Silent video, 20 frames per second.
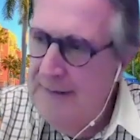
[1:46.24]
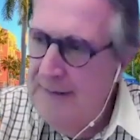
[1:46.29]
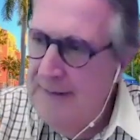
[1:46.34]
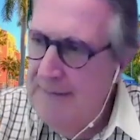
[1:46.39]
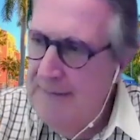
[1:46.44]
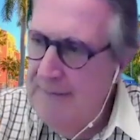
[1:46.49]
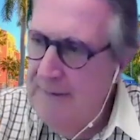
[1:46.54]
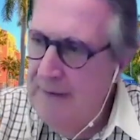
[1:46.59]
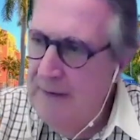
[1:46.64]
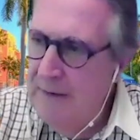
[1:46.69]

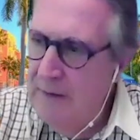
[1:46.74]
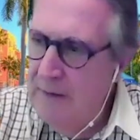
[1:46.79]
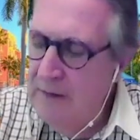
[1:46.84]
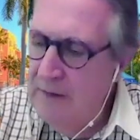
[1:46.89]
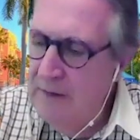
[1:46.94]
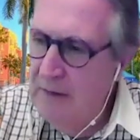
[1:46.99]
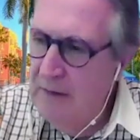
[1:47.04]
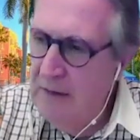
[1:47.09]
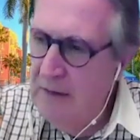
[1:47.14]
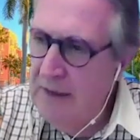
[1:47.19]
And then
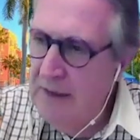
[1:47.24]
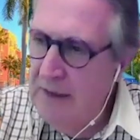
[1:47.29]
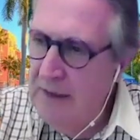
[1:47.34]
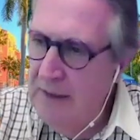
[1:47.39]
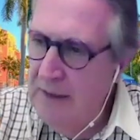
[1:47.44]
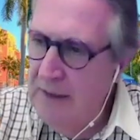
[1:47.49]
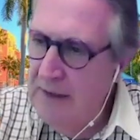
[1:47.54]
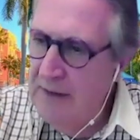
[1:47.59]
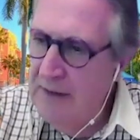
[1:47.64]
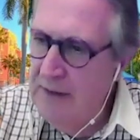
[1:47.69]
in the late
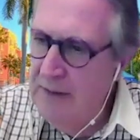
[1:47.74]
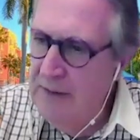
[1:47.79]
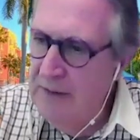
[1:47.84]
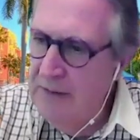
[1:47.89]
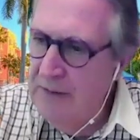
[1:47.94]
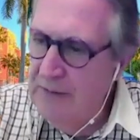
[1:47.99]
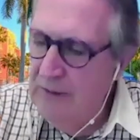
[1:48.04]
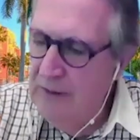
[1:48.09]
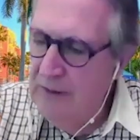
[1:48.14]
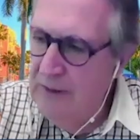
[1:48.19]

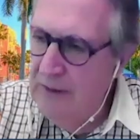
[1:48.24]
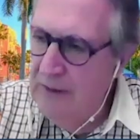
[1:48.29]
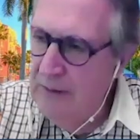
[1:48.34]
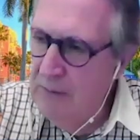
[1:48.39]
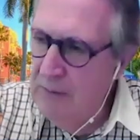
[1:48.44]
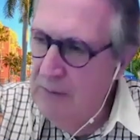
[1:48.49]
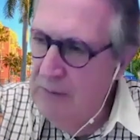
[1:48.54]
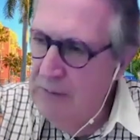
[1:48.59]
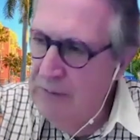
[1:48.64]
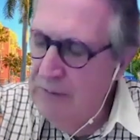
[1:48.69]
90s, I
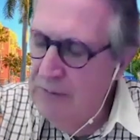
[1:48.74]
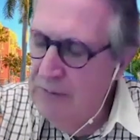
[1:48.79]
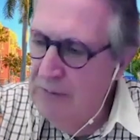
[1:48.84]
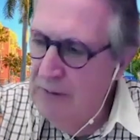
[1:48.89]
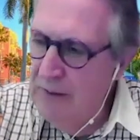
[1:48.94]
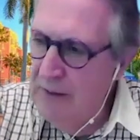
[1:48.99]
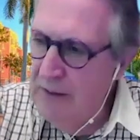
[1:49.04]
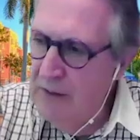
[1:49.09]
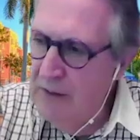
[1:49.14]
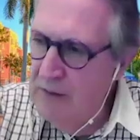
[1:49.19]
was
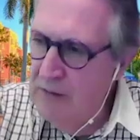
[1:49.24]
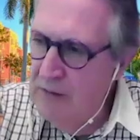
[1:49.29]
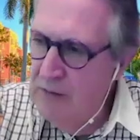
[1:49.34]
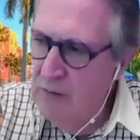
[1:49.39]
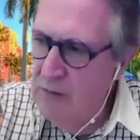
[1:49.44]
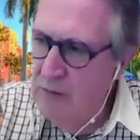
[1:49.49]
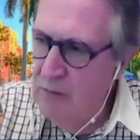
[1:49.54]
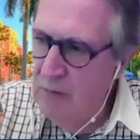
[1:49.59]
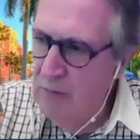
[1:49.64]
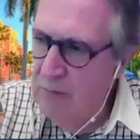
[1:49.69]
invited
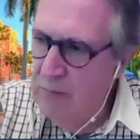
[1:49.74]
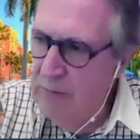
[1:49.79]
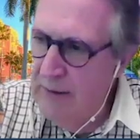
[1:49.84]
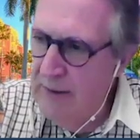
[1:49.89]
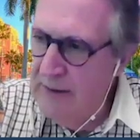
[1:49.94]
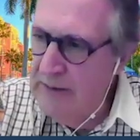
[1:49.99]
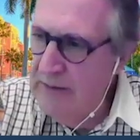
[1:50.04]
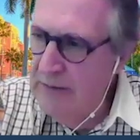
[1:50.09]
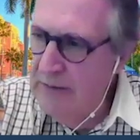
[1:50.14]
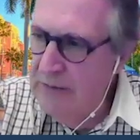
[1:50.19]
to
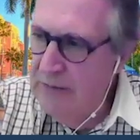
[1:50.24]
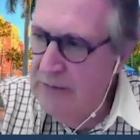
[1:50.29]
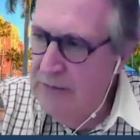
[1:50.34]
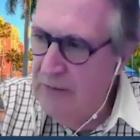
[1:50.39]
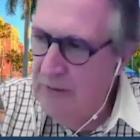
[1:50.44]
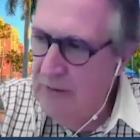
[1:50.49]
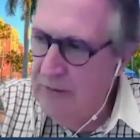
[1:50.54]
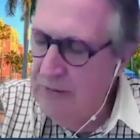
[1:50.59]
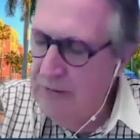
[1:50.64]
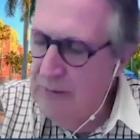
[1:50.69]
practice
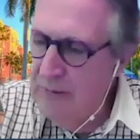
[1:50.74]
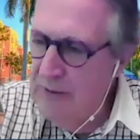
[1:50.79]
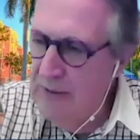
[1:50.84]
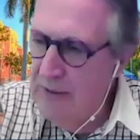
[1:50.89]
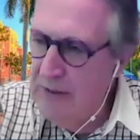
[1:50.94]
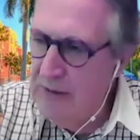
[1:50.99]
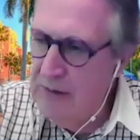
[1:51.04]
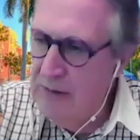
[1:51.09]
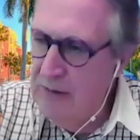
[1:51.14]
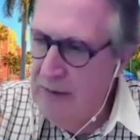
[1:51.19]
uh, some of
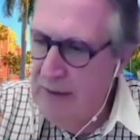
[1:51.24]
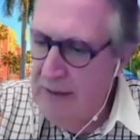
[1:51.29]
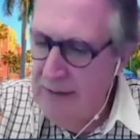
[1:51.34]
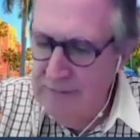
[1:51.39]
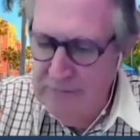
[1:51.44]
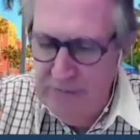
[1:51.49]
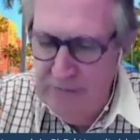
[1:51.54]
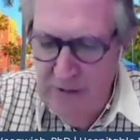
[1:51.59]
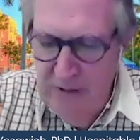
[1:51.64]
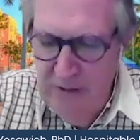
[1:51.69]
that
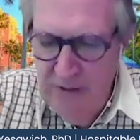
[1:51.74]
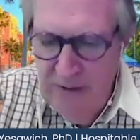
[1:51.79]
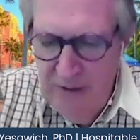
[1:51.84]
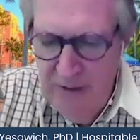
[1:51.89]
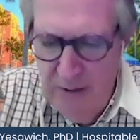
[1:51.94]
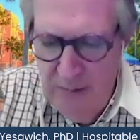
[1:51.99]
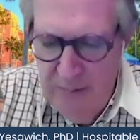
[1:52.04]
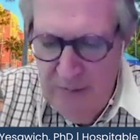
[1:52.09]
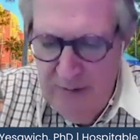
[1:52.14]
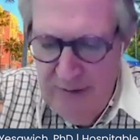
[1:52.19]
craft
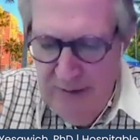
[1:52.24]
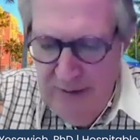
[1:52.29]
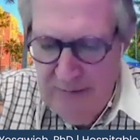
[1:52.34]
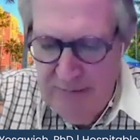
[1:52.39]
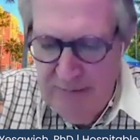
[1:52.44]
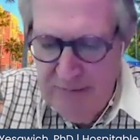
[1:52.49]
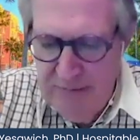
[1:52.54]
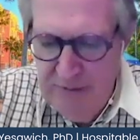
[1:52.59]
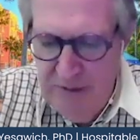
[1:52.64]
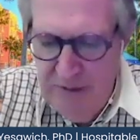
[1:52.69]
on behalf
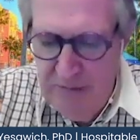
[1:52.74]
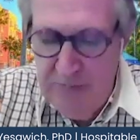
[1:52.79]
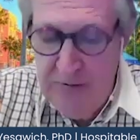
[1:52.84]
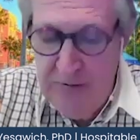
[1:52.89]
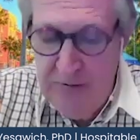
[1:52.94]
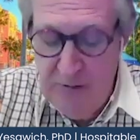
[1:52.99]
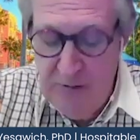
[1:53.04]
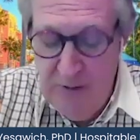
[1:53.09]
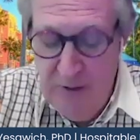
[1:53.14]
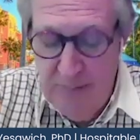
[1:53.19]
of a
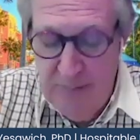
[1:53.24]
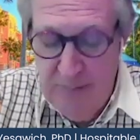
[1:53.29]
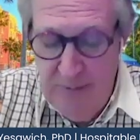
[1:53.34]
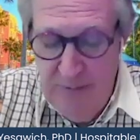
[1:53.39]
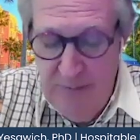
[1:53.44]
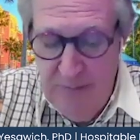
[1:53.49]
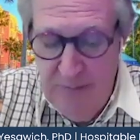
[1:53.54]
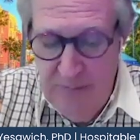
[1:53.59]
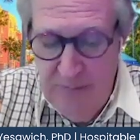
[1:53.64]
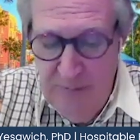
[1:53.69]
healthcare company,
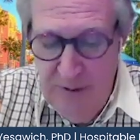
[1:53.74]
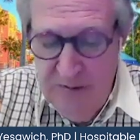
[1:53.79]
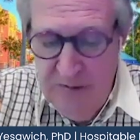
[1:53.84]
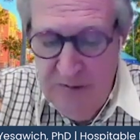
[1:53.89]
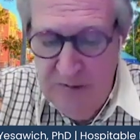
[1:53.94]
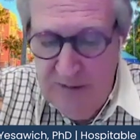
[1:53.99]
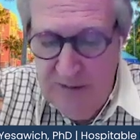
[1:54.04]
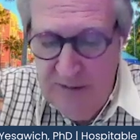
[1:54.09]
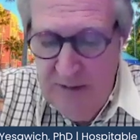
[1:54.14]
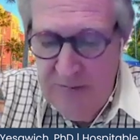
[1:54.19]
as you
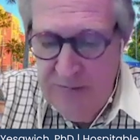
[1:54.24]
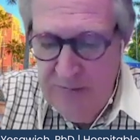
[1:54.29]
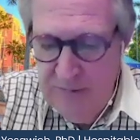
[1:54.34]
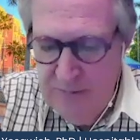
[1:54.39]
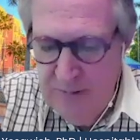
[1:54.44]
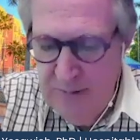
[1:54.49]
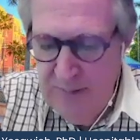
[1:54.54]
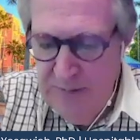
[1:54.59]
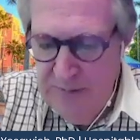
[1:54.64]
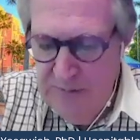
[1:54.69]
mentioned, Cancer
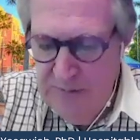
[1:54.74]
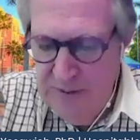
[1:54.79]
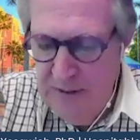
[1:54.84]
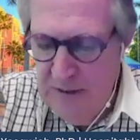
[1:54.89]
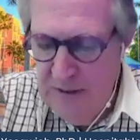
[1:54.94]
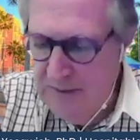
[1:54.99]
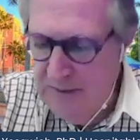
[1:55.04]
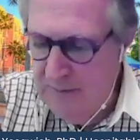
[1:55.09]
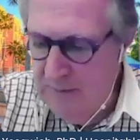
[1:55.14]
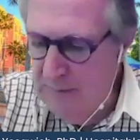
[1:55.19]
Treatment
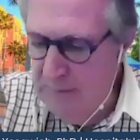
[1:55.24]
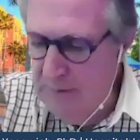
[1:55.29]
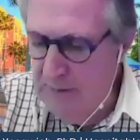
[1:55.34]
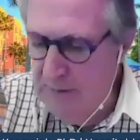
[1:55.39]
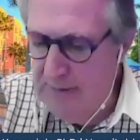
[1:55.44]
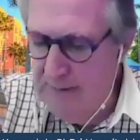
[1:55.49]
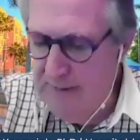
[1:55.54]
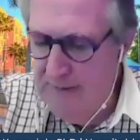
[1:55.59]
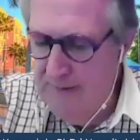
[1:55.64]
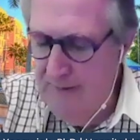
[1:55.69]
Centers of
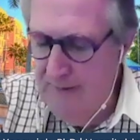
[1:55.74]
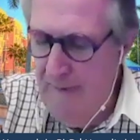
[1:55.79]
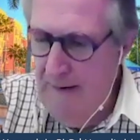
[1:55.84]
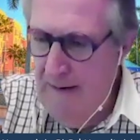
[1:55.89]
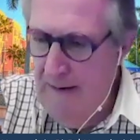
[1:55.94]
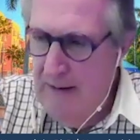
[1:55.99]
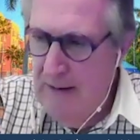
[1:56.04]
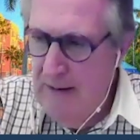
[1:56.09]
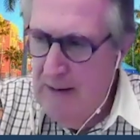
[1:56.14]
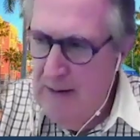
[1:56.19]
America.
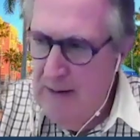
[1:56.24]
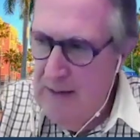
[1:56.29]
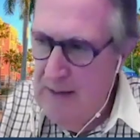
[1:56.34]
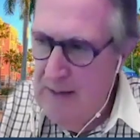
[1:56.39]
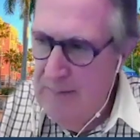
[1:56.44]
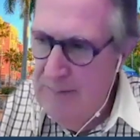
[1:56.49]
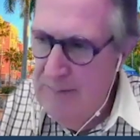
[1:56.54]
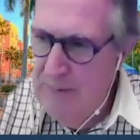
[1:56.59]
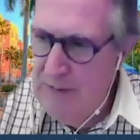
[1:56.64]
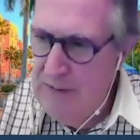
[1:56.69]

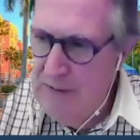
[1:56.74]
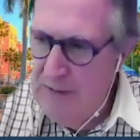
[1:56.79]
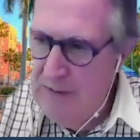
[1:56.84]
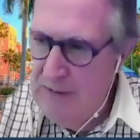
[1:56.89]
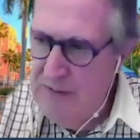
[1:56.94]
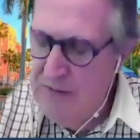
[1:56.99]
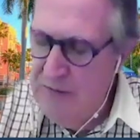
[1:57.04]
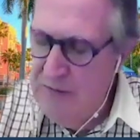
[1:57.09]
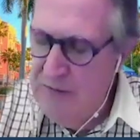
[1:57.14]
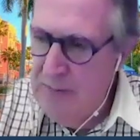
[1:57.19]
Uh, because
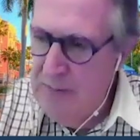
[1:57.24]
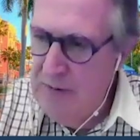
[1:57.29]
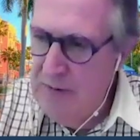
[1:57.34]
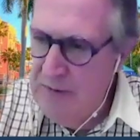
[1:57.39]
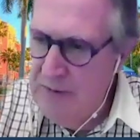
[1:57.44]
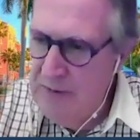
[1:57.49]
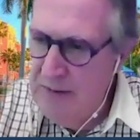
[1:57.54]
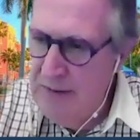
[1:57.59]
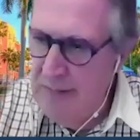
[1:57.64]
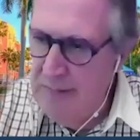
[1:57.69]
the chairman of
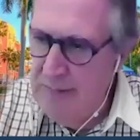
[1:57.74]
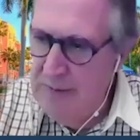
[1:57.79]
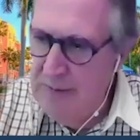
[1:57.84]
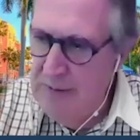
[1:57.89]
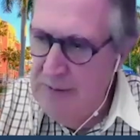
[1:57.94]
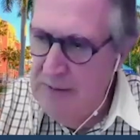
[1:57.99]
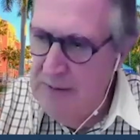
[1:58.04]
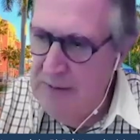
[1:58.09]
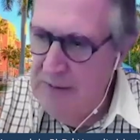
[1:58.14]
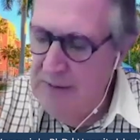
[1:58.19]
the
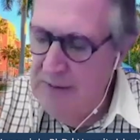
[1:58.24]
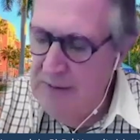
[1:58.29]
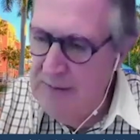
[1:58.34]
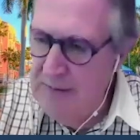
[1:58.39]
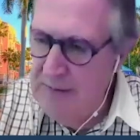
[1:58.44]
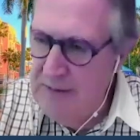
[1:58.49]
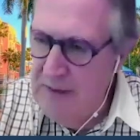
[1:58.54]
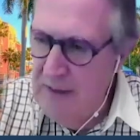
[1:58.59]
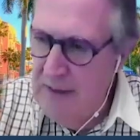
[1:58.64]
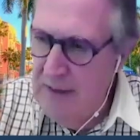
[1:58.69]
company at, at the
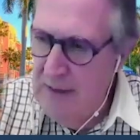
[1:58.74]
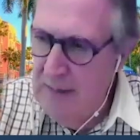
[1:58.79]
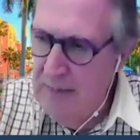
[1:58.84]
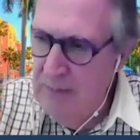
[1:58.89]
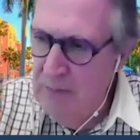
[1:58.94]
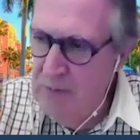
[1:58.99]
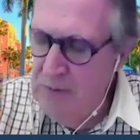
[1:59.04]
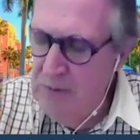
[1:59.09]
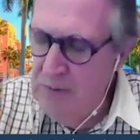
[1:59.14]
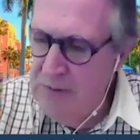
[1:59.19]

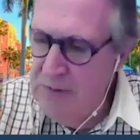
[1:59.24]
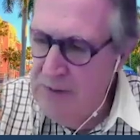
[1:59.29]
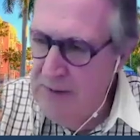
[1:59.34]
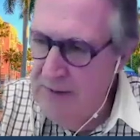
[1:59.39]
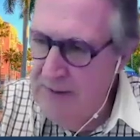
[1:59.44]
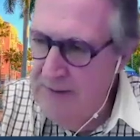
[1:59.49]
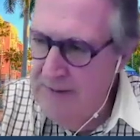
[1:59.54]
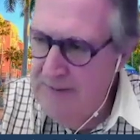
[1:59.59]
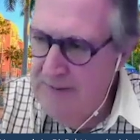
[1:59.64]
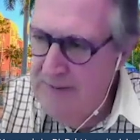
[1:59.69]
time was
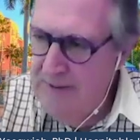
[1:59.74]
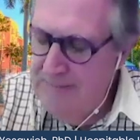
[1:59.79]
a